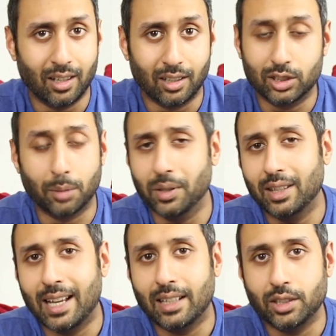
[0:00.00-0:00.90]
On top of
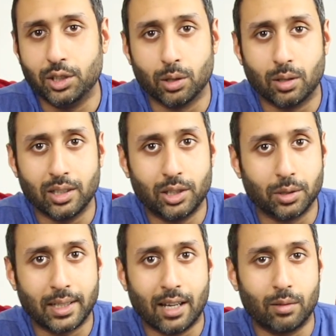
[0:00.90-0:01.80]
that, Euron
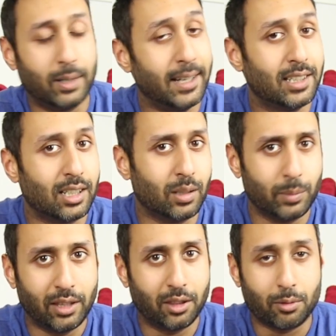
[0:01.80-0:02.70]
took out Rhaegal
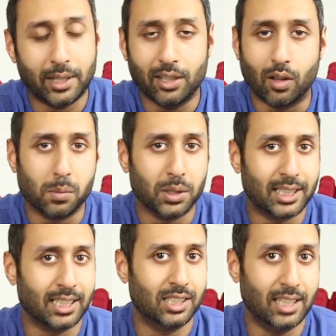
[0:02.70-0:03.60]
with 3
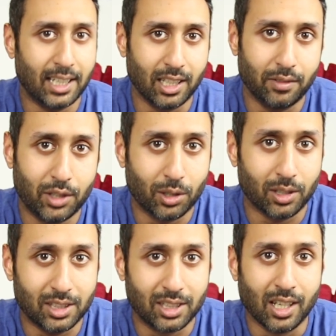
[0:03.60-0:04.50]
almost consecutive
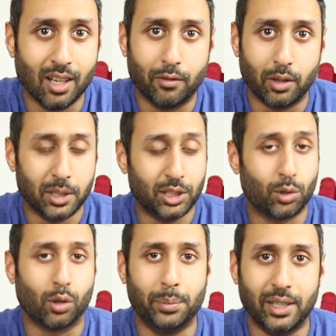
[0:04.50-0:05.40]
shots from the
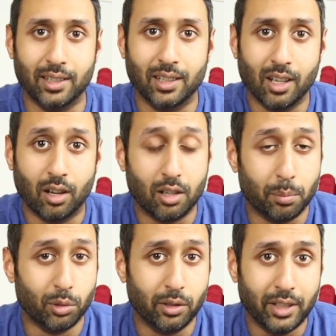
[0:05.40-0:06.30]
Scorpion on a
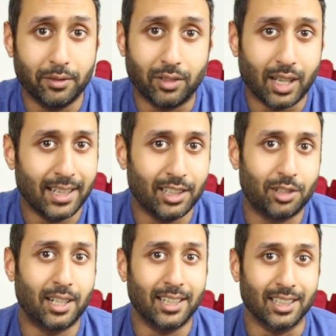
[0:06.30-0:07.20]
moving flying
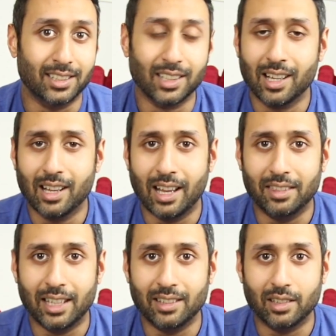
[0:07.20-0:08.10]
dragon.
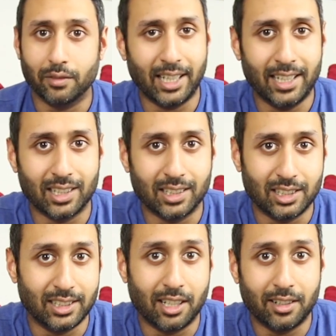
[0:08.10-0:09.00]
And then later,
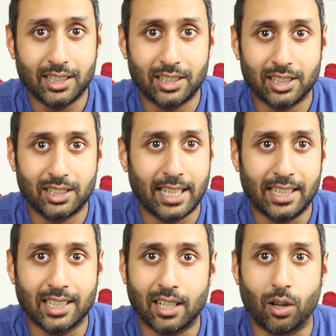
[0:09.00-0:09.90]
Daenerys just
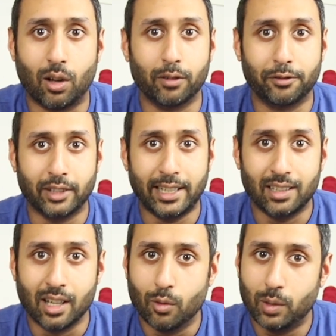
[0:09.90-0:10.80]
takes out a whole
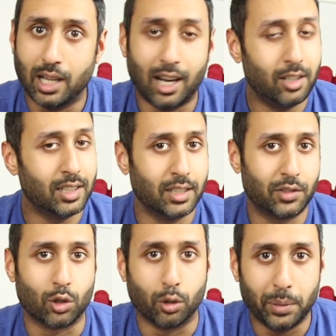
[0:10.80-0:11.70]
fleet with hundreds of
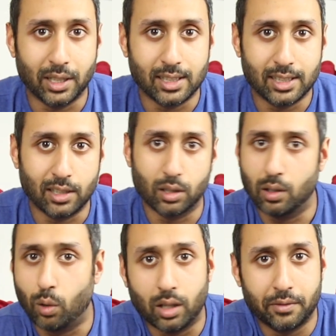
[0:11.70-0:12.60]
Scorpions, and
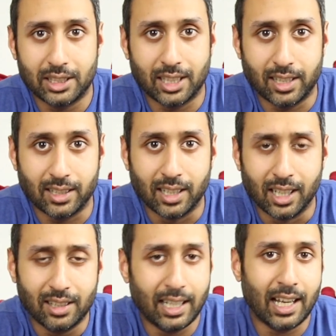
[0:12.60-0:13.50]
all of a sudden,
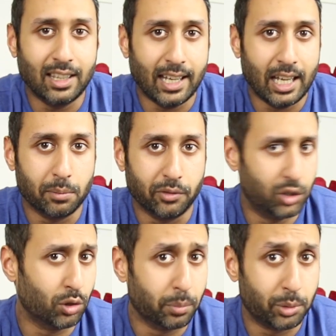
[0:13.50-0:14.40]
they had the aim of
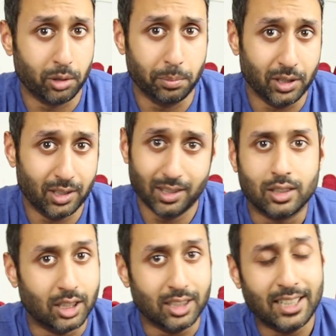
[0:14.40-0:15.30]
stormtroopers.
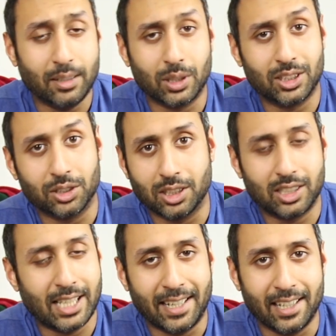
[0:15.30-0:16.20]
Cersei was also
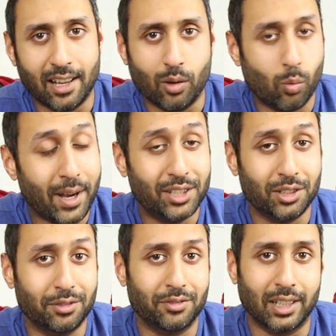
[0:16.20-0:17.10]
taken out way
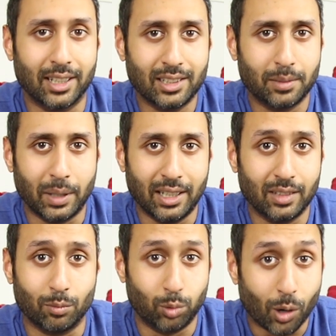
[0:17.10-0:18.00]
too fast by
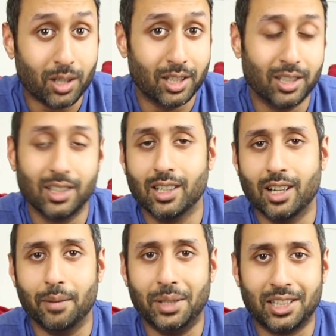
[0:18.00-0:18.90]
a rock.
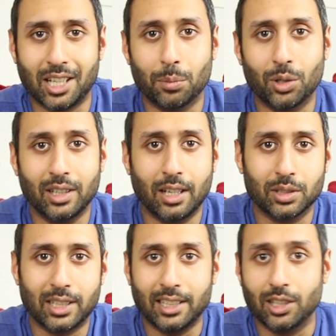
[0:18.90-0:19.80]
I mean, come on, there
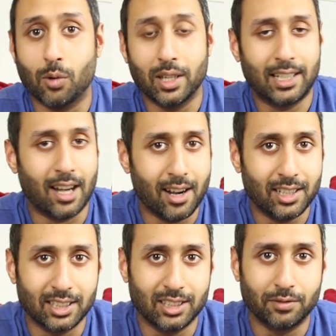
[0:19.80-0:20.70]
was like no other
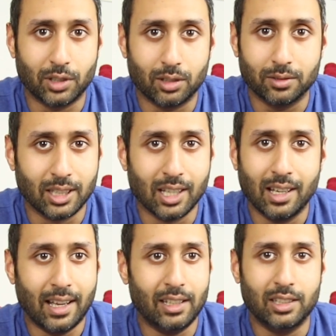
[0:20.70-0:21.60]
characters involved,
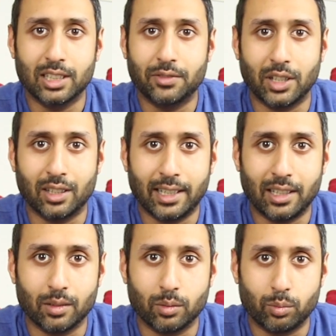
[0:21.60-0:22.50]
and it just felt
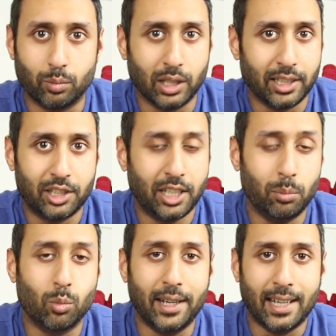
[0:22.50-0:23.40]
like a really
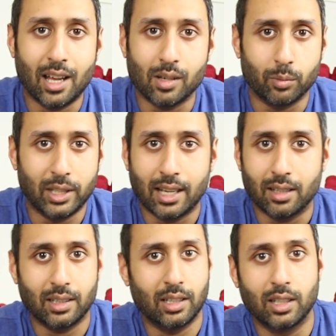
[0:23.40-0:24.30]
cheap way out
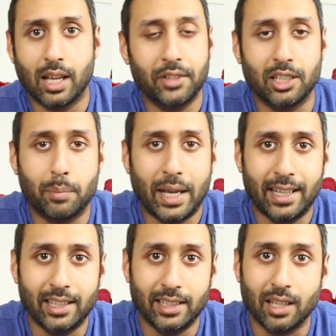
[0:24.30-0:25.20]
without her having to
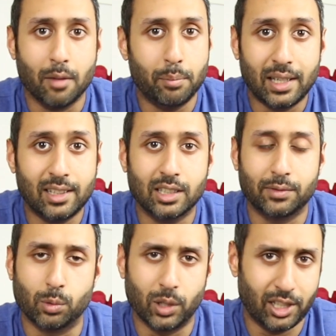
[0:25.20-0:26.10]
pay any penance
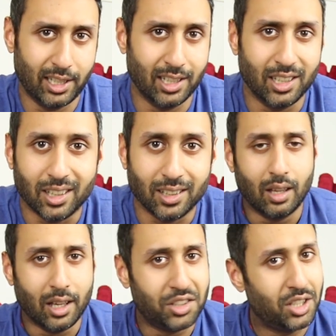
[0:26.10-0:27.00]
for what she had done.
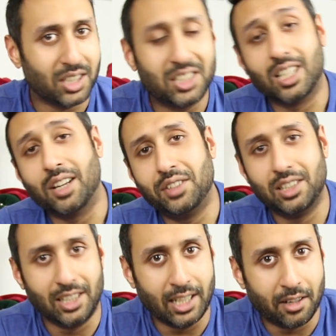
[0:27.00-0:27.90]
And just after
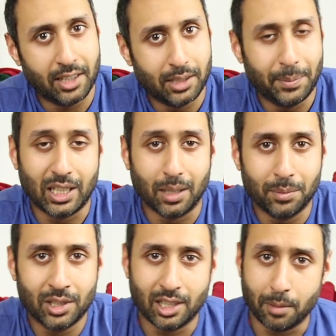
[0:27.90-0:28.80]
Daenerys
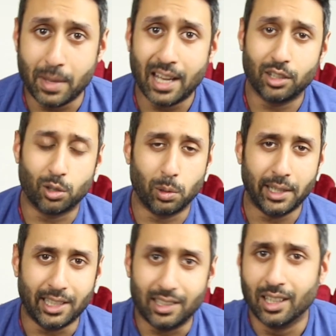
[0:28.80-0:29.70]
becomes the Mad
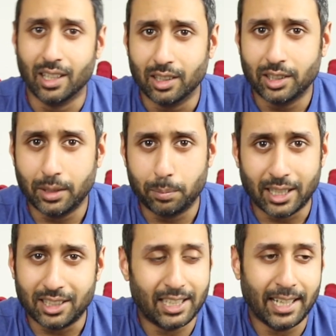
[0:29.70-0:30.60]
Queen, she
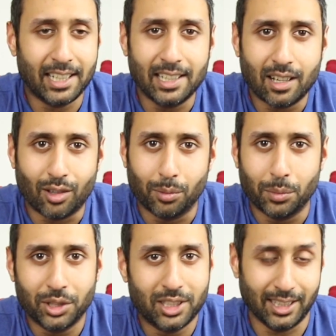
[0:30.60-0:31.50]
gets taken out
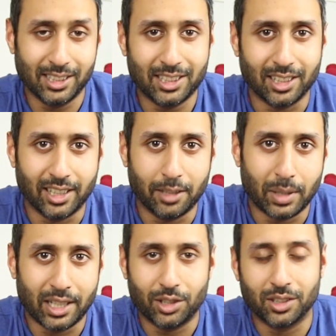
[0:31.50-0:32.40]
almost instantly
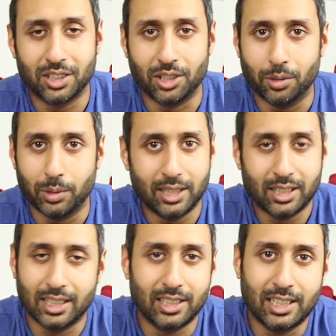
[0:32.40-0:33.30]
by Jon Snow with
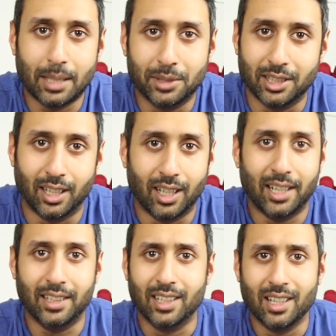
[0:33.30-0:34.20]
just the stab to the heart.